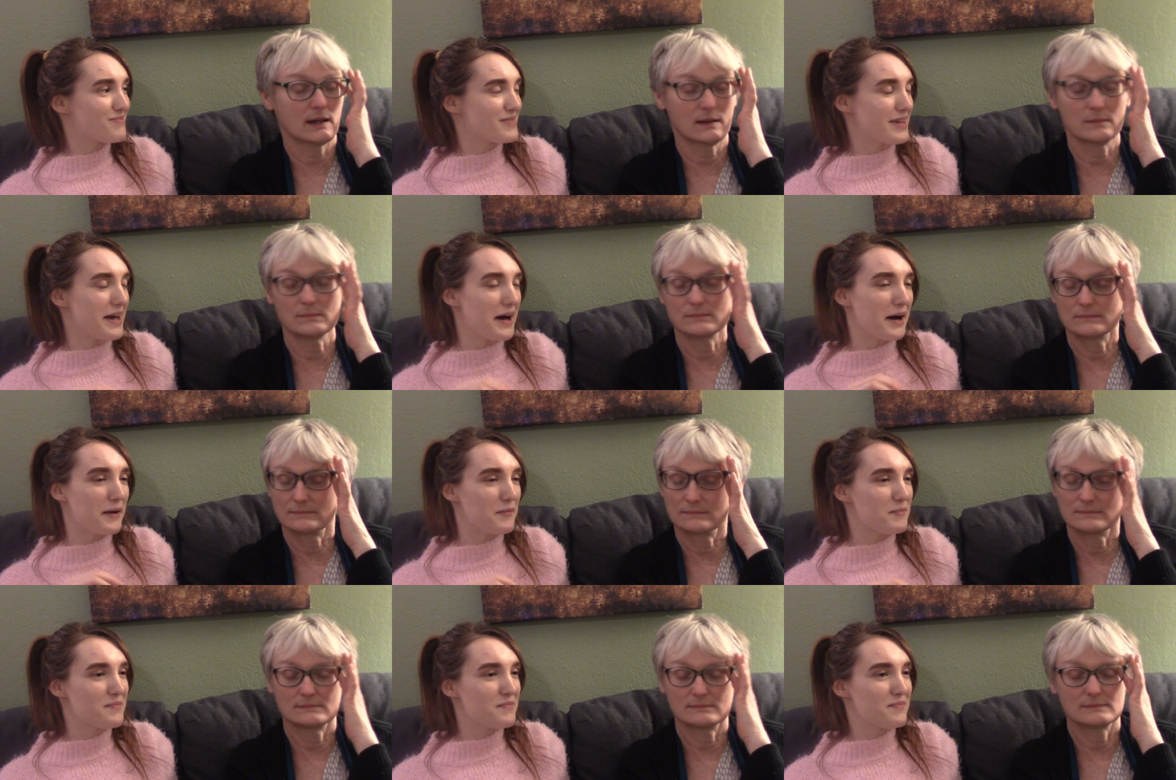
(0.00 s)
Speaker 1: Yeah.
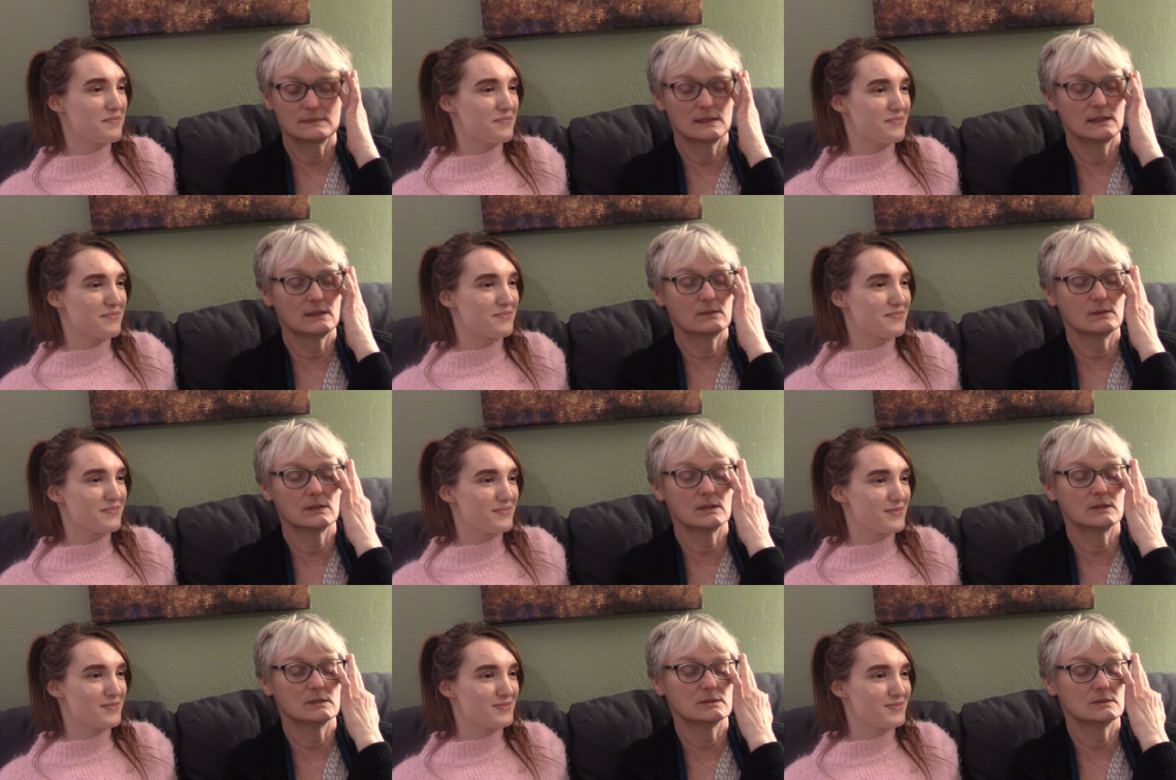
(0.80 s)
Speaker 2: And it
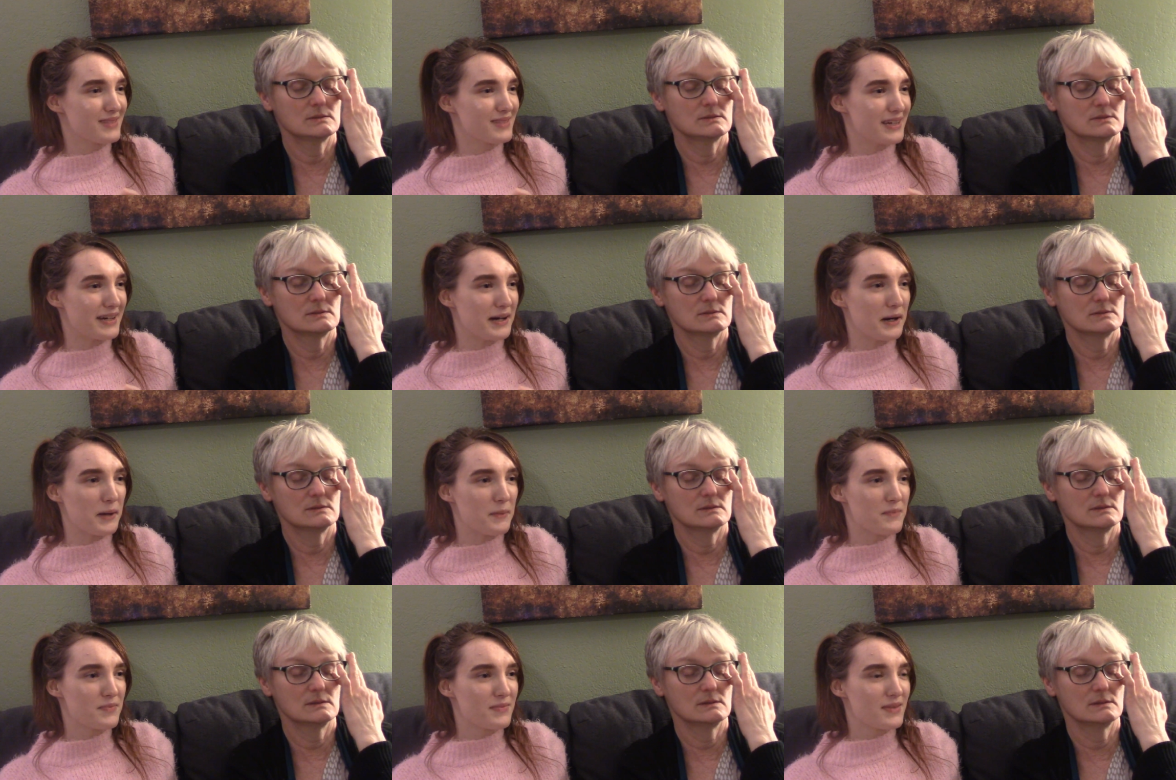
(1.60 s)
was.
Speaker 1: Yeah.
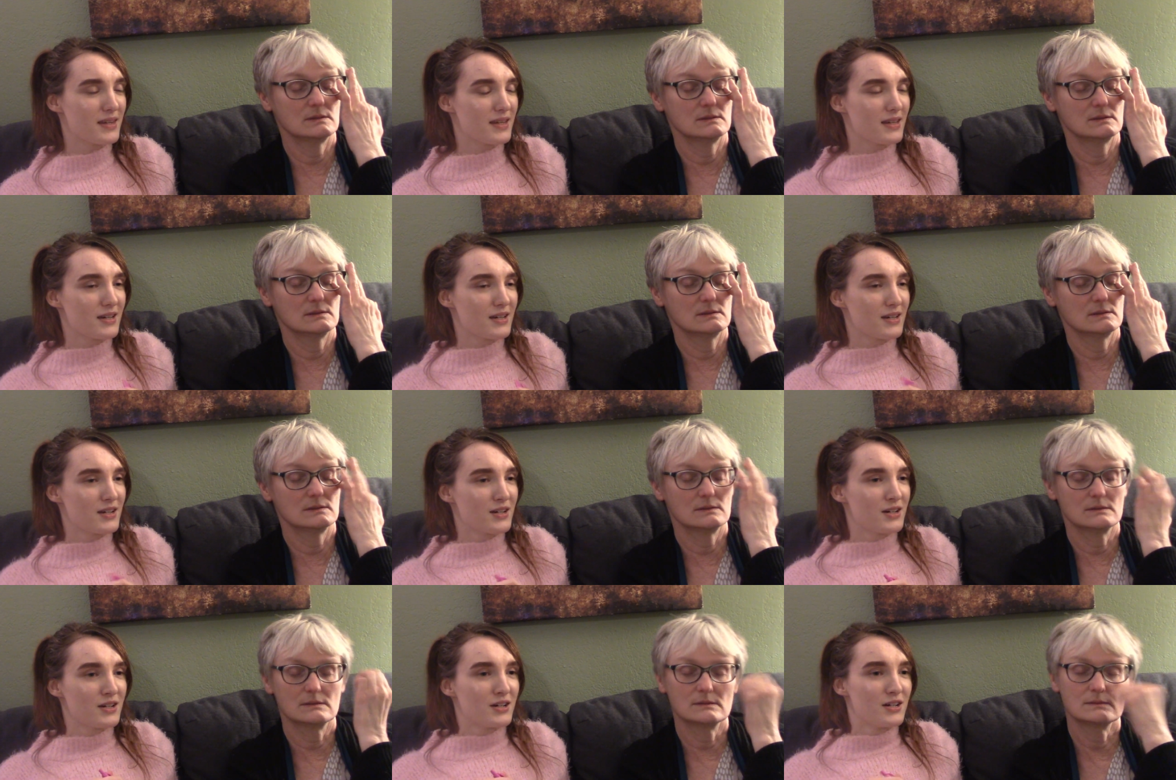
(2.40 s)
Oh.
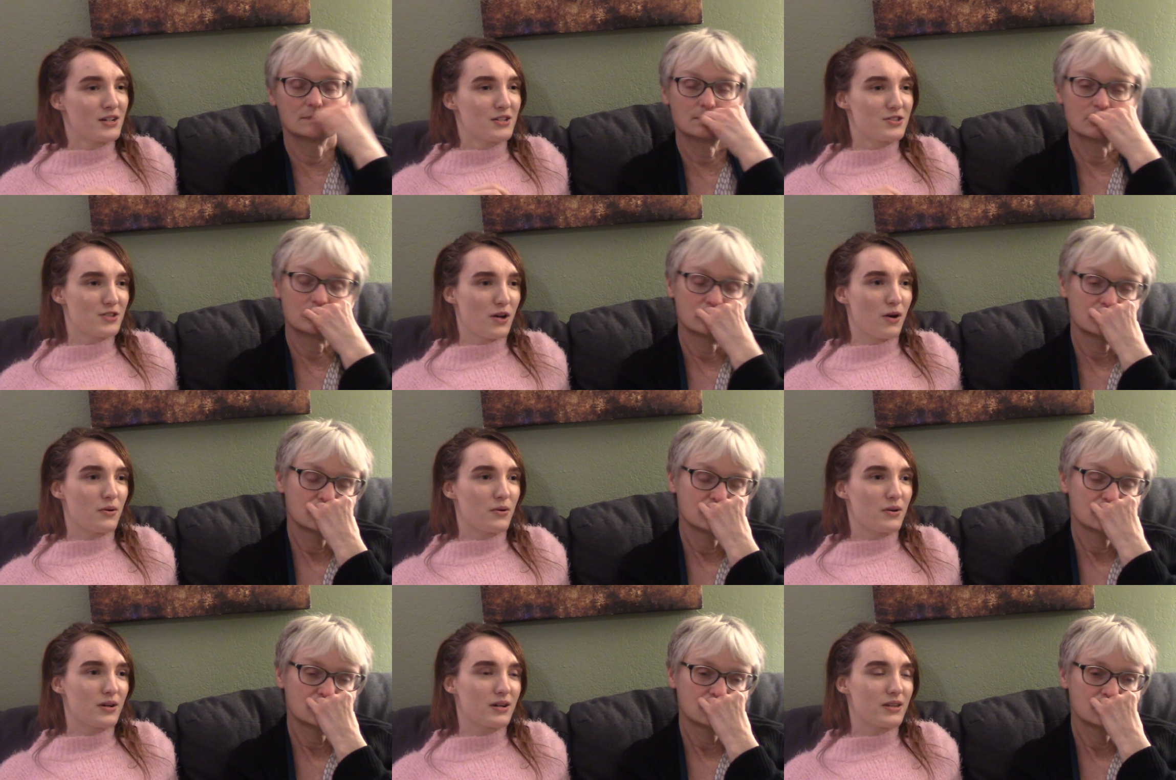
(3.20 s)

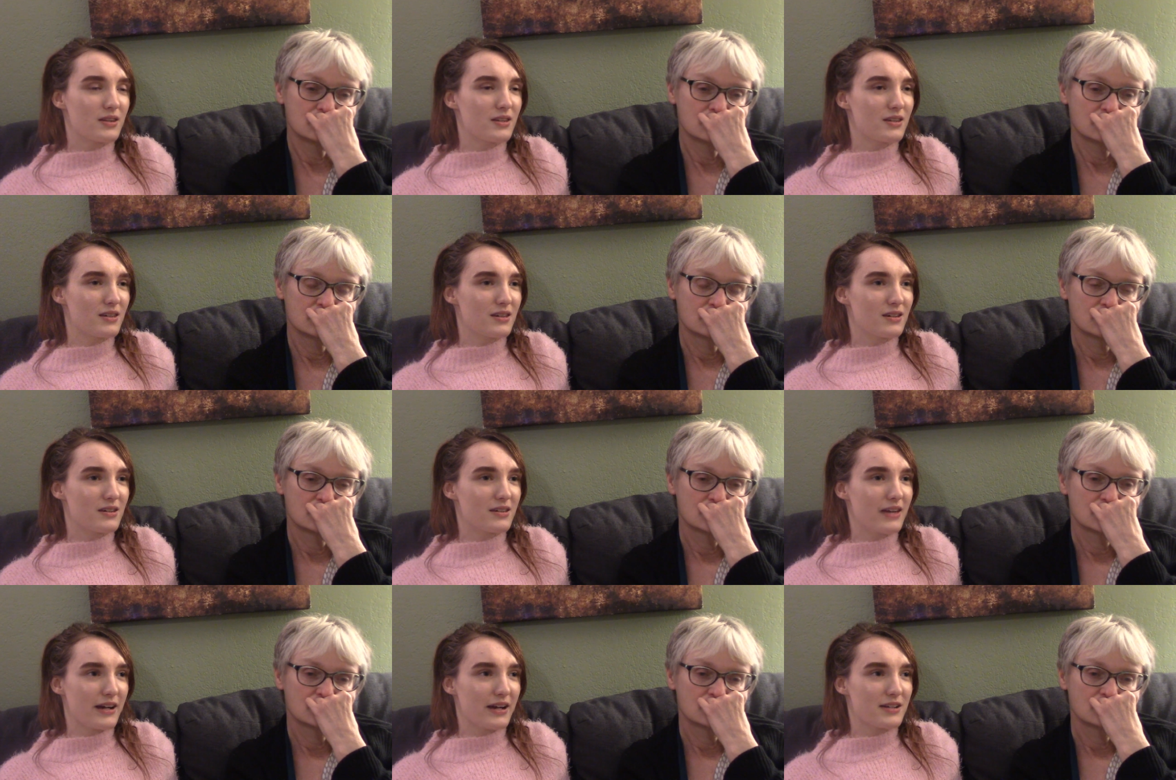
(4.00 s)
So,
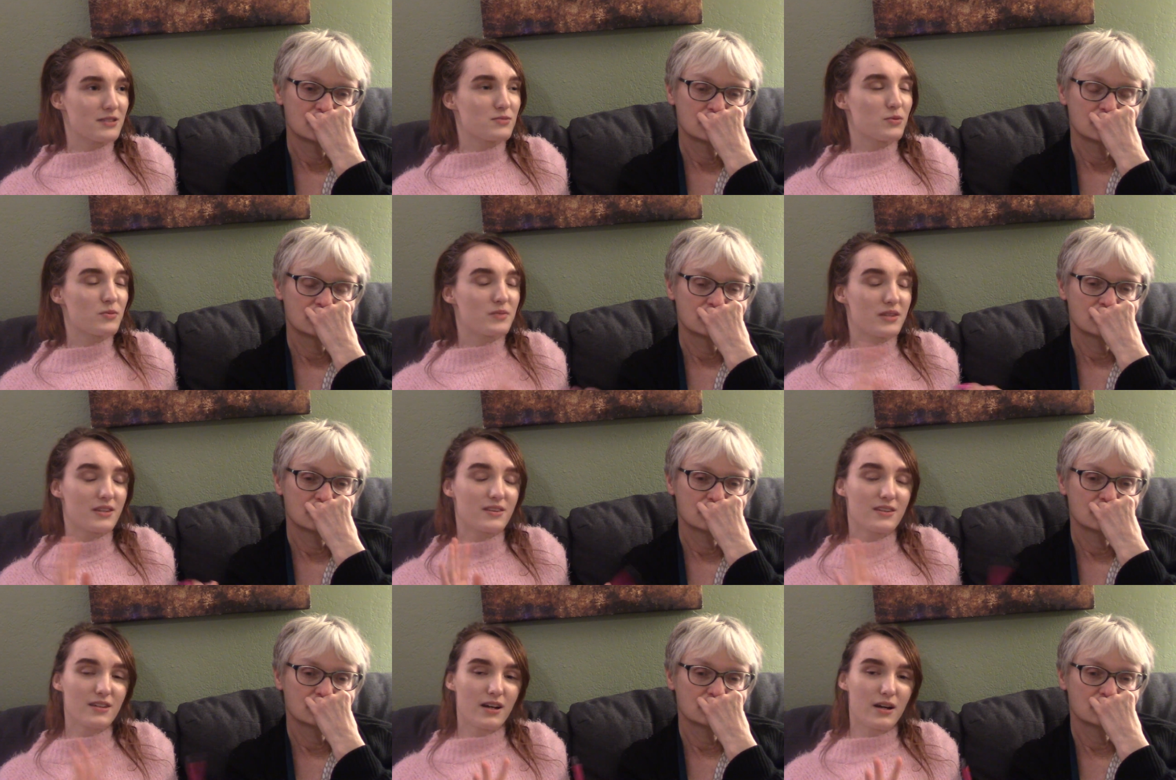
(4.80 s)
because, well, with the
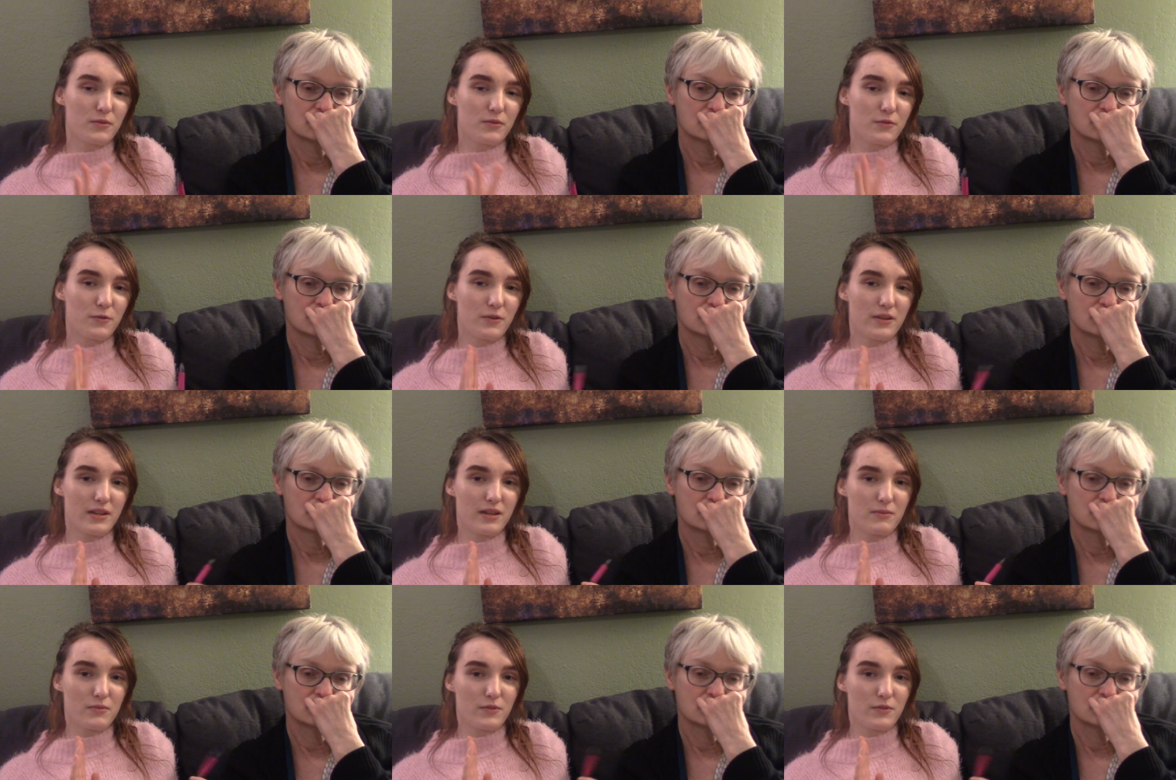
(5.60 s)
Theon, before the